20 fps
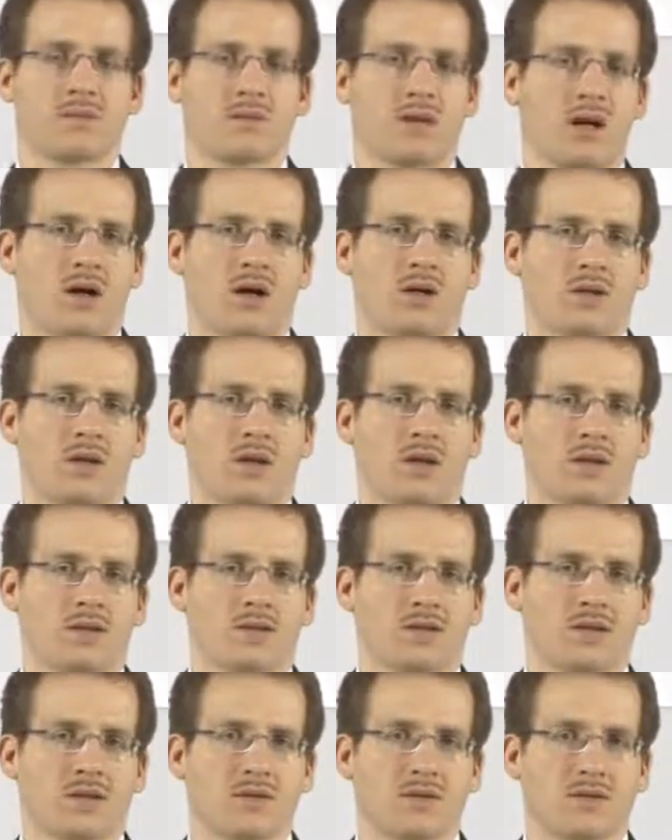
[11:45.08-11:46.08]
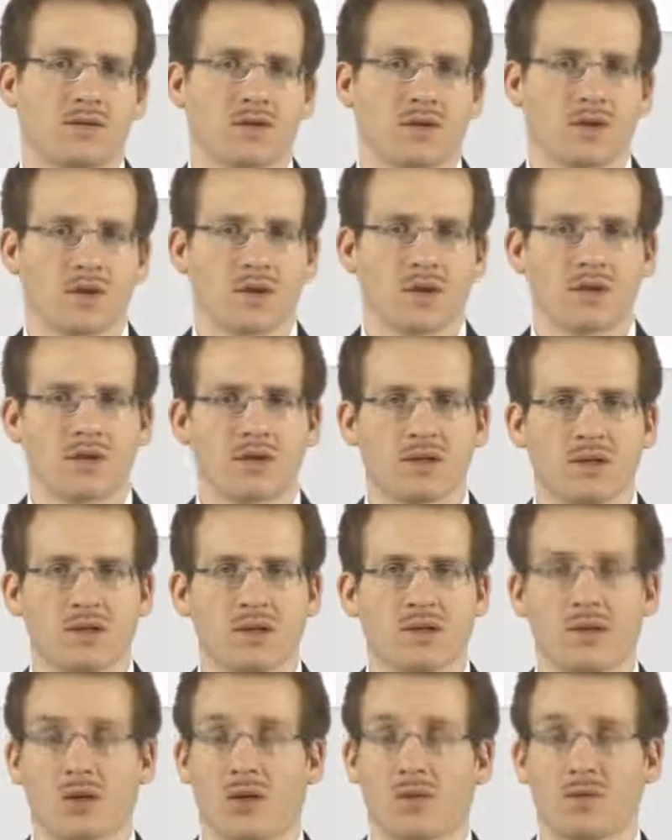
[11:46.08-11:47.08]
are executed
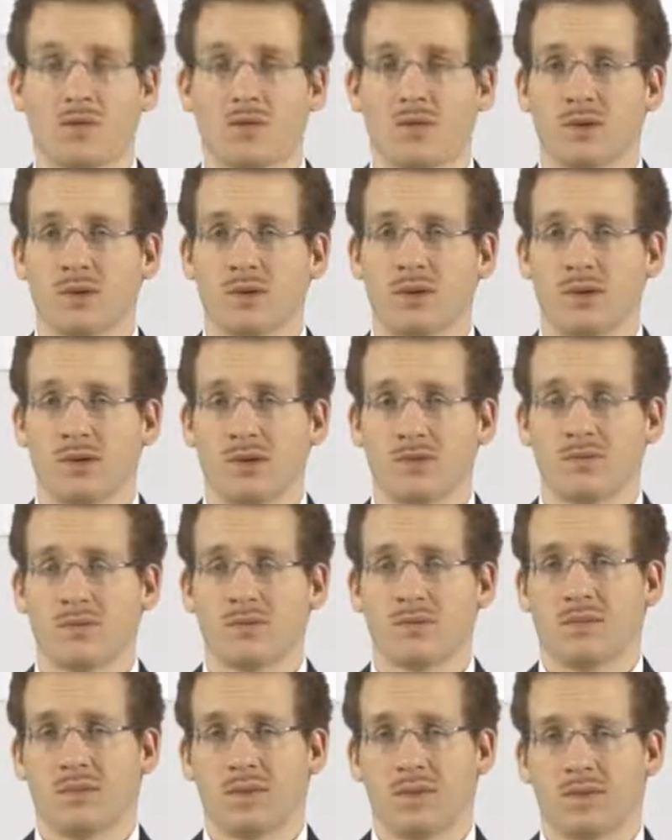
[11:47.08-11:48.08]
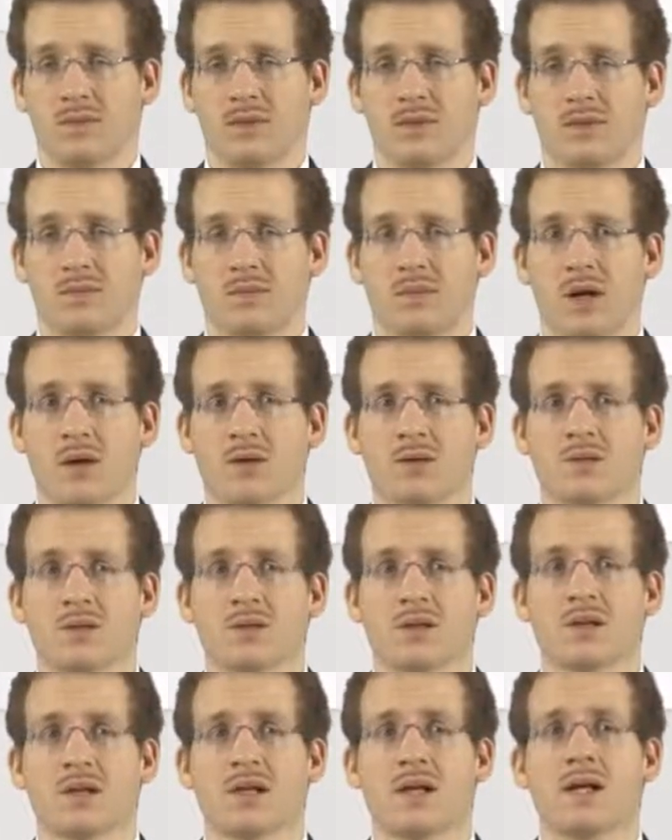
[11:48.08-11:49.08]
concurrently, hopefully even in
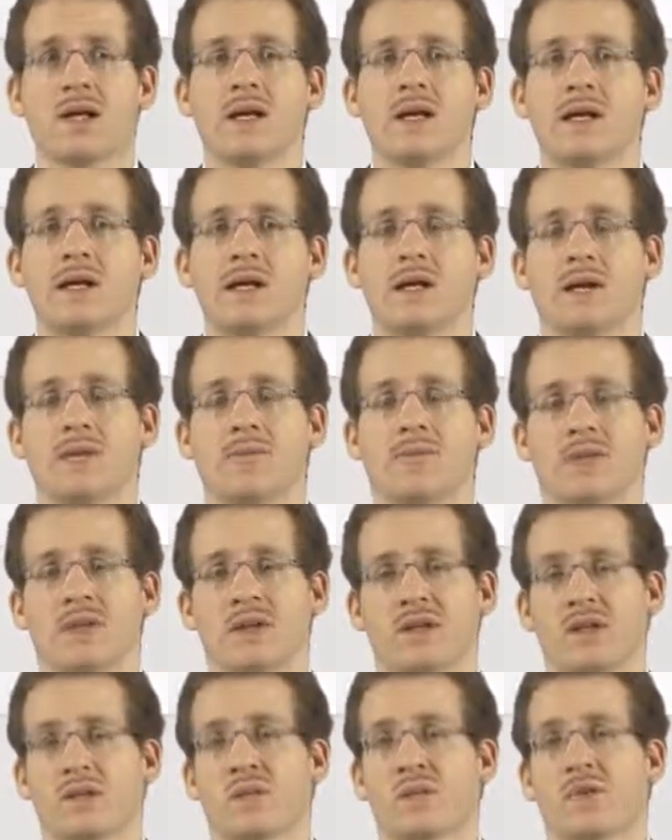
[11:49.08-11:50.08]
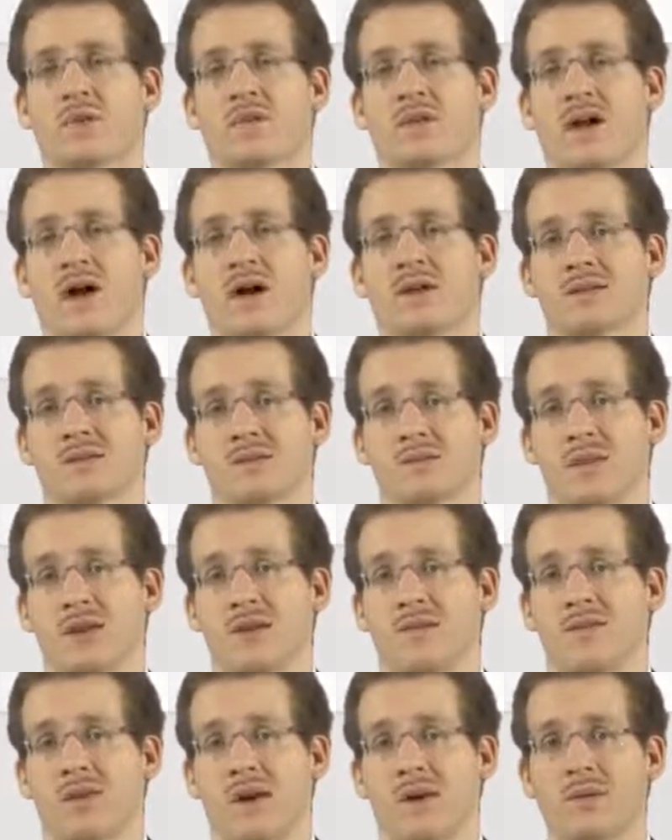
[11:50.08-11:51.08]
parallel. The number of tasks
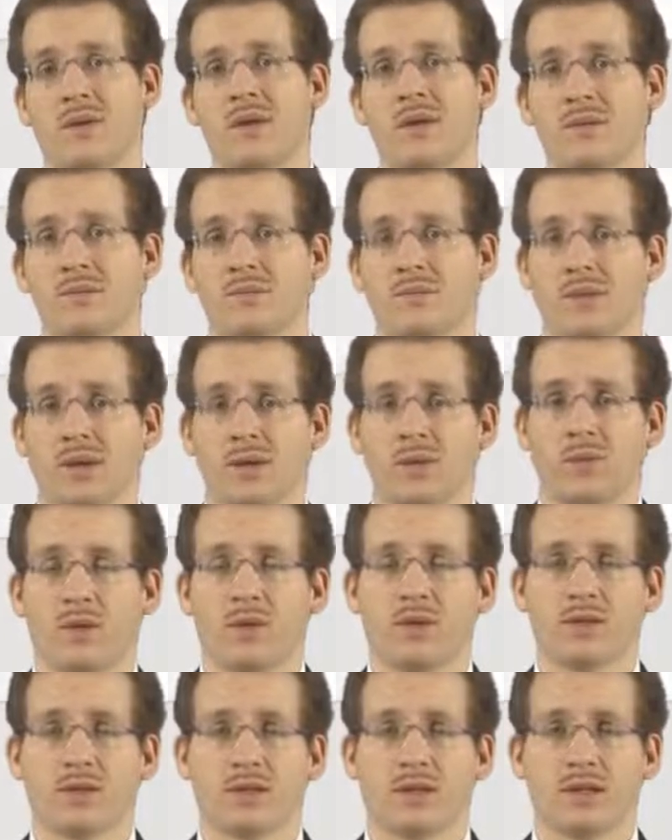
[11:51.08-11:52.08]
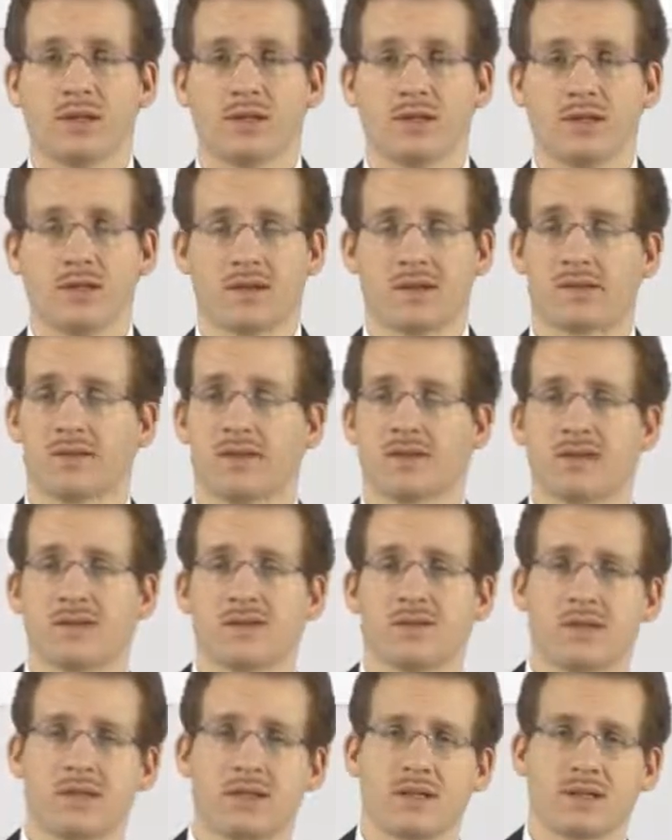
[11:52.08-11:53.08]
may vary, which is a difference
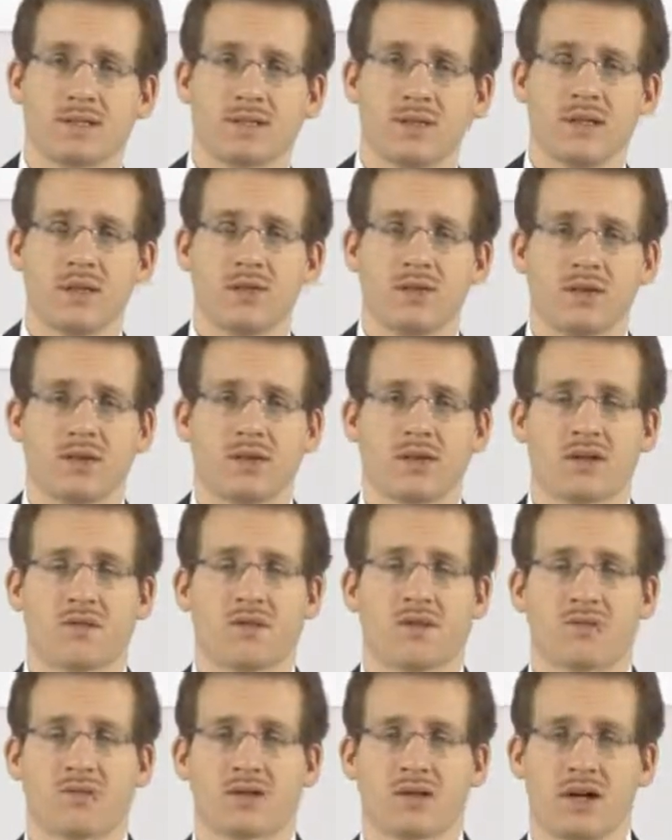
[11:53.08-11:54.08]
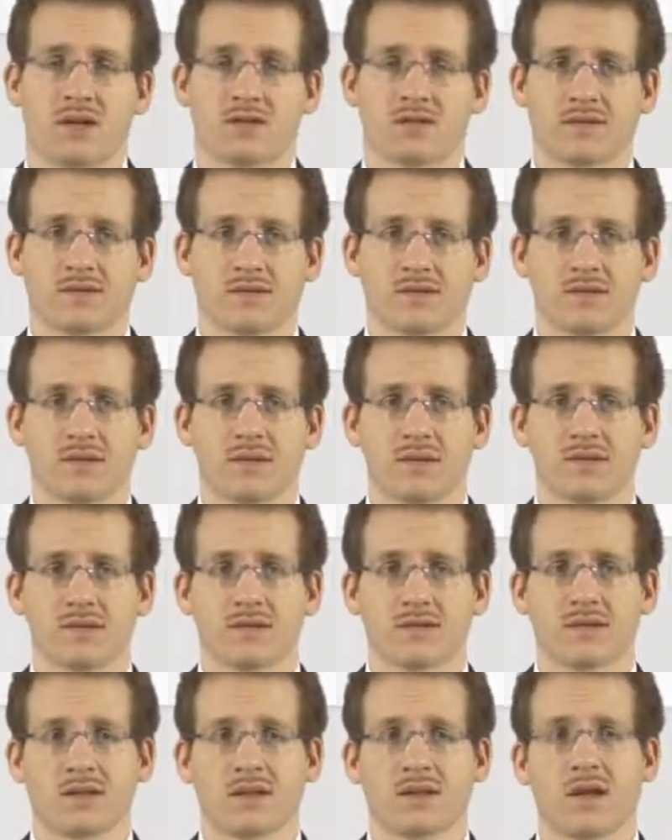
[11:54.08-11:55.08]
to CSP, where the number of tasks is fixed.